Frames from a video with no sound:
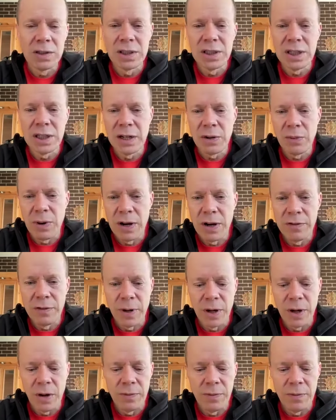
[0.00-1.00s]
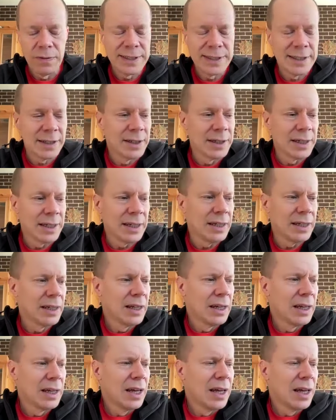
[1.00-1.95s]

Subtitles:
just to get away from my own facility.